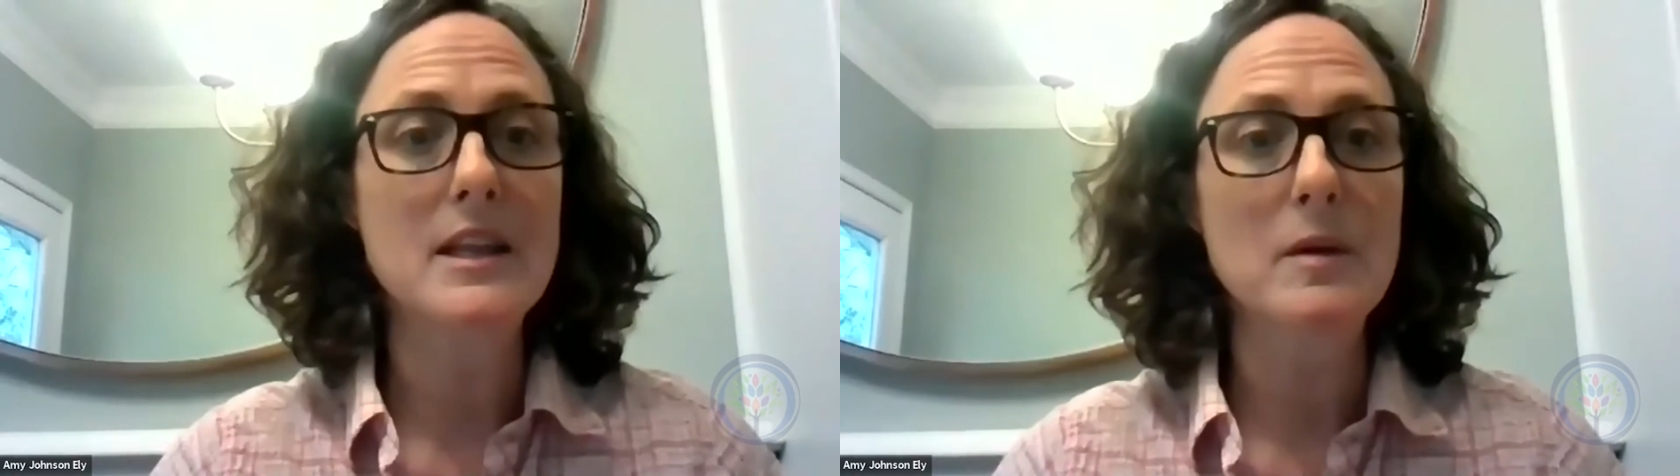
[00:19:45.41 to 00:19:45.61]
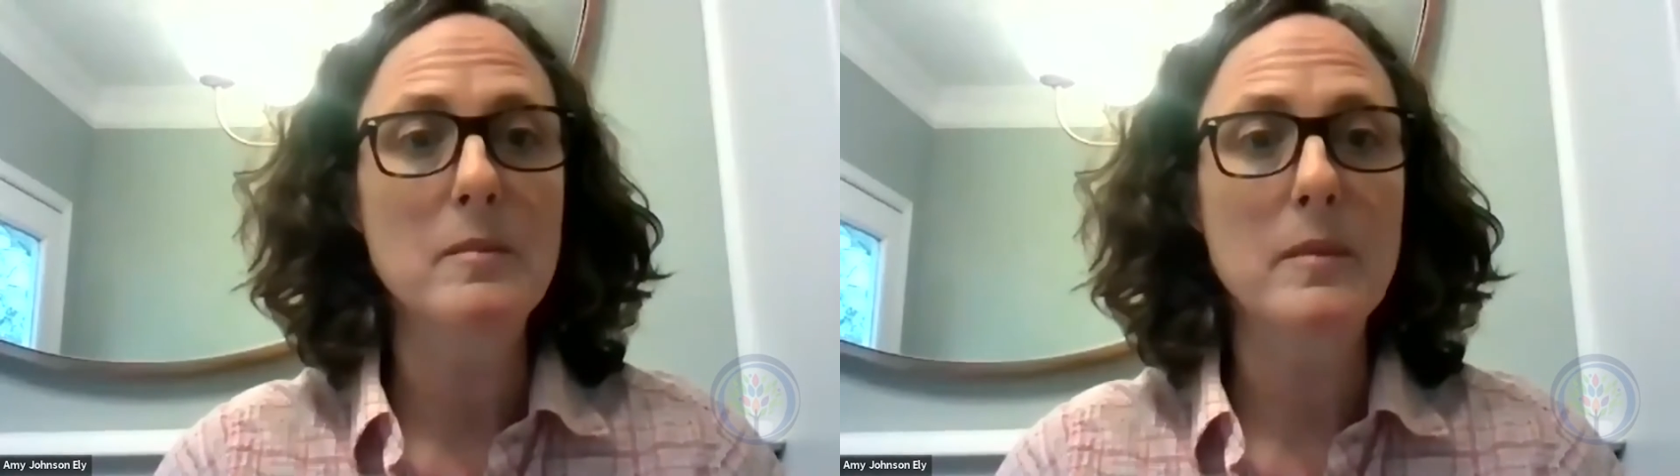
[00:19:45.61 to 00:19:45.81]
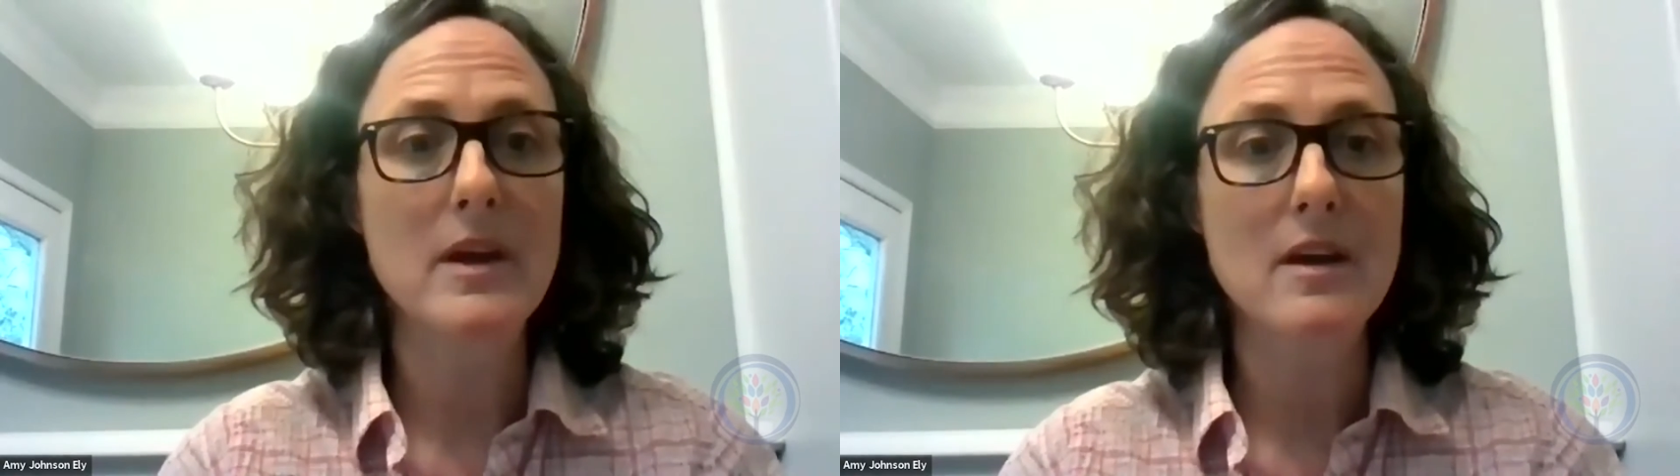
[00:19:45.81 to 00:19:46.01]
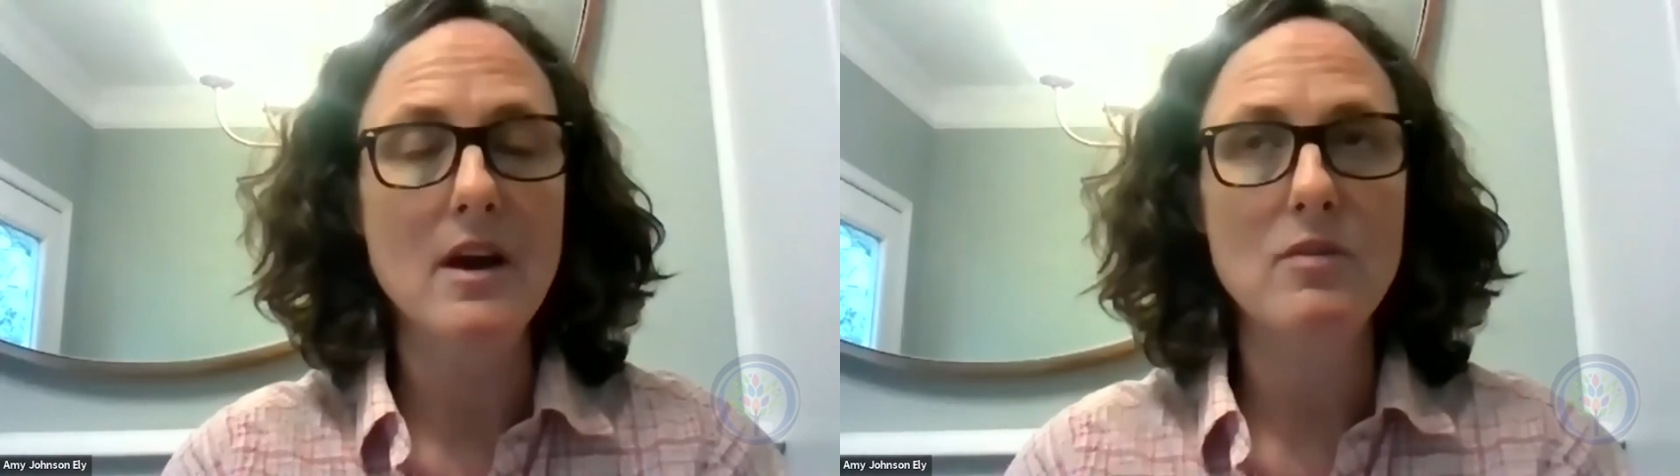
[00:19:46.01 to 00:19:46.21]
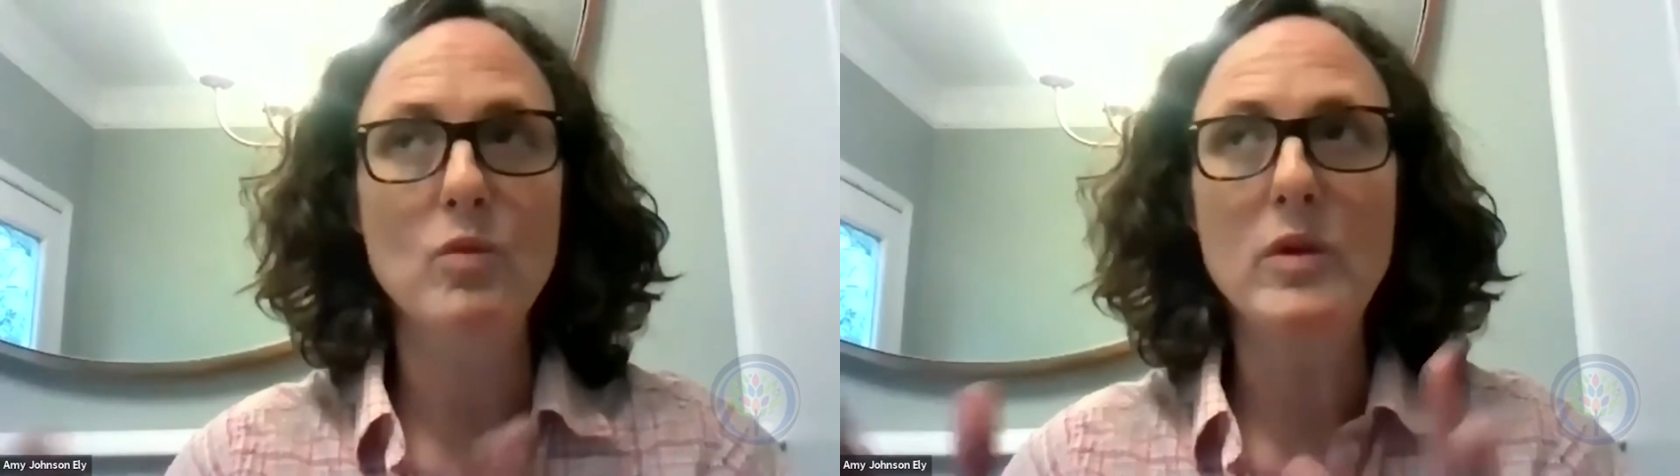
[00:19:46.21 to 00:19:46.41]
them.
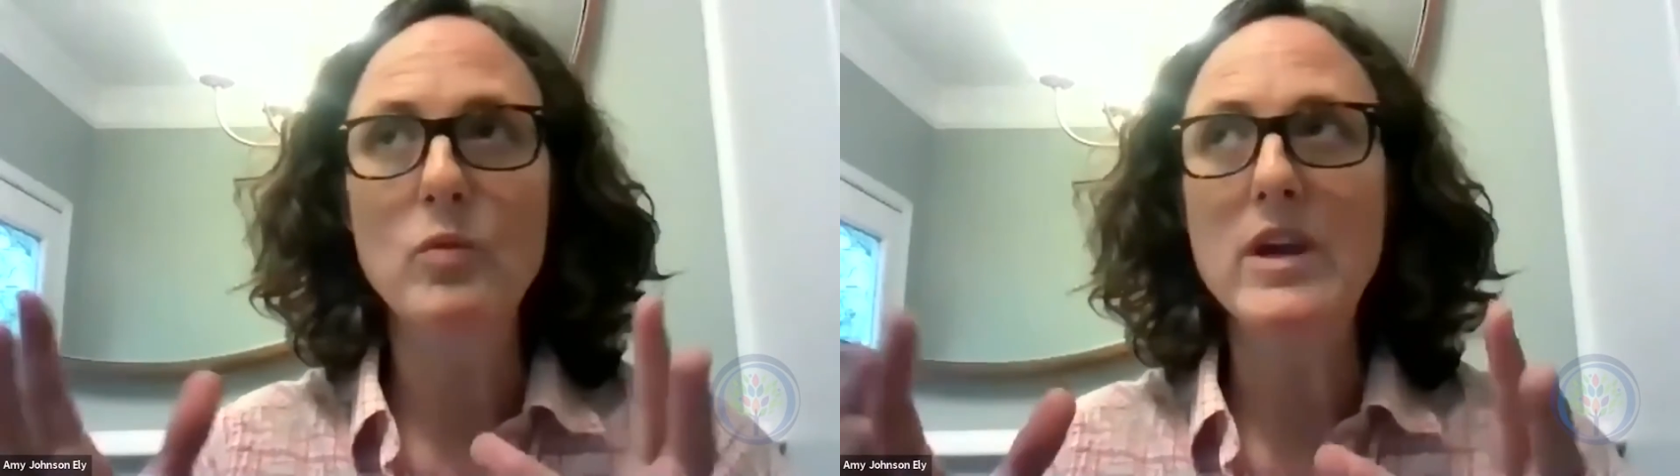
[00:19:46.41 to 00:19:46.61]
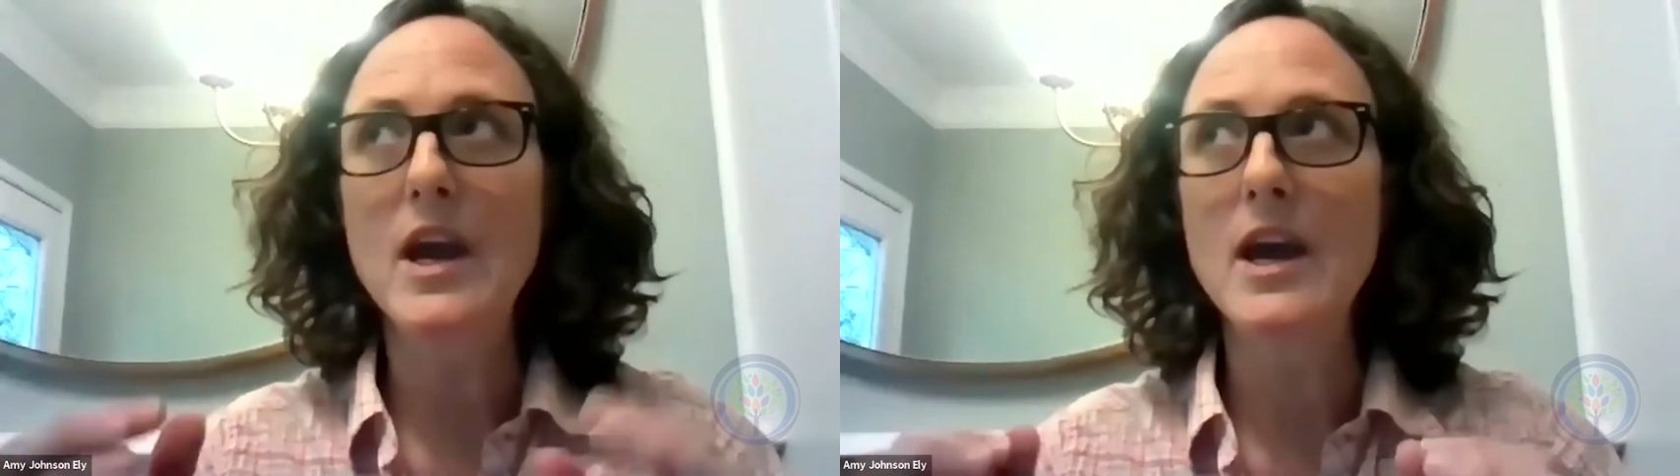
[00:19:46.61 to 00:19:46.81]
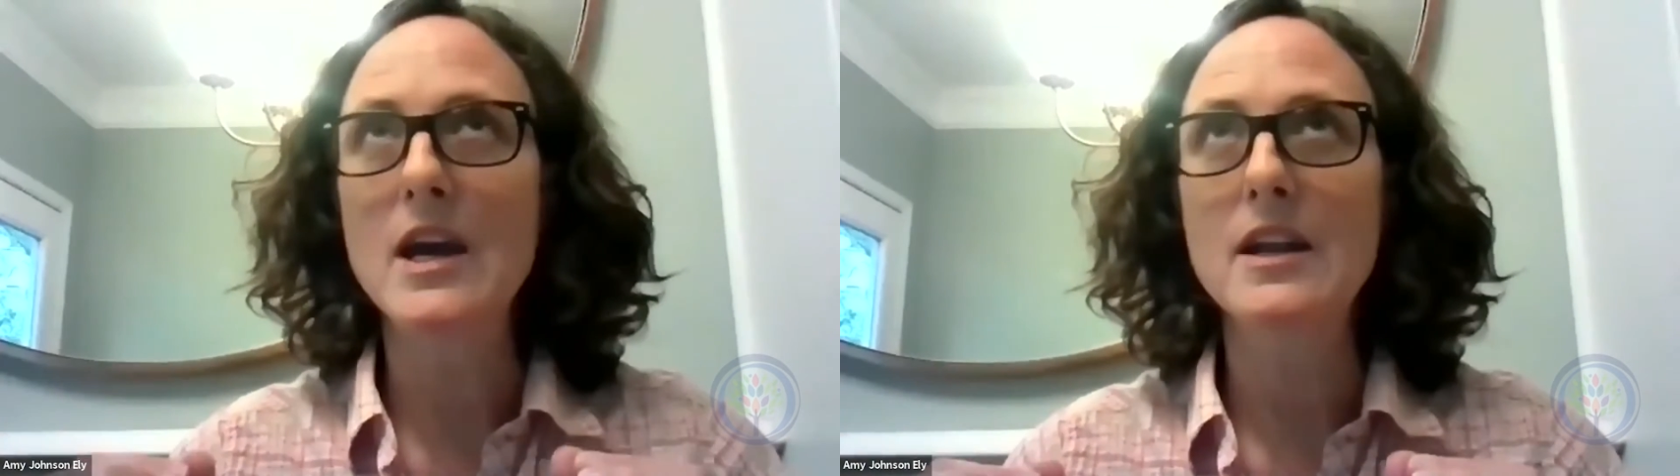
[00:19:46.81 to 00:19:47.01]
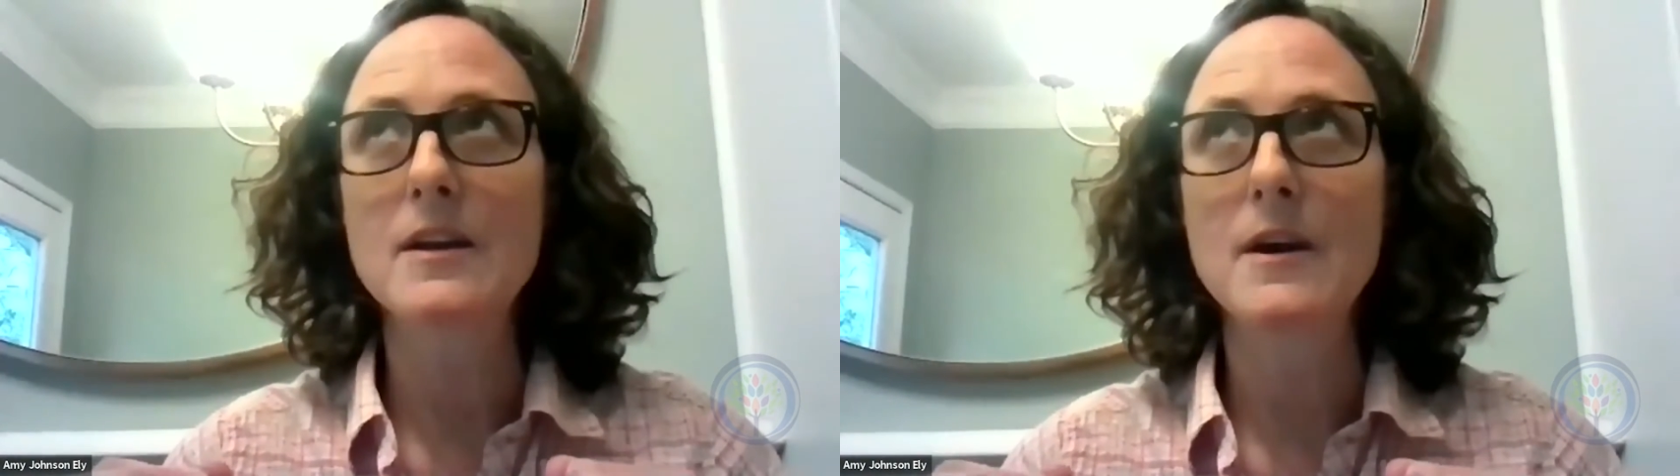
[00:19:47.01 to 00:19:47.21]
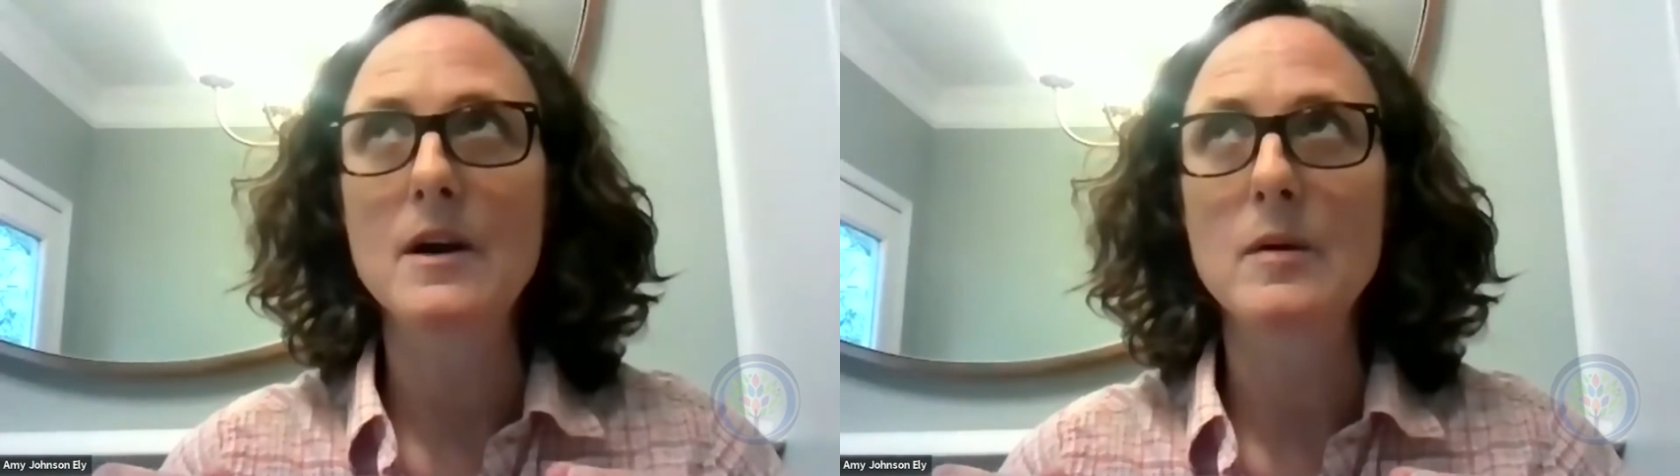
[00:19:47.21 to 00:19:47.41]
We had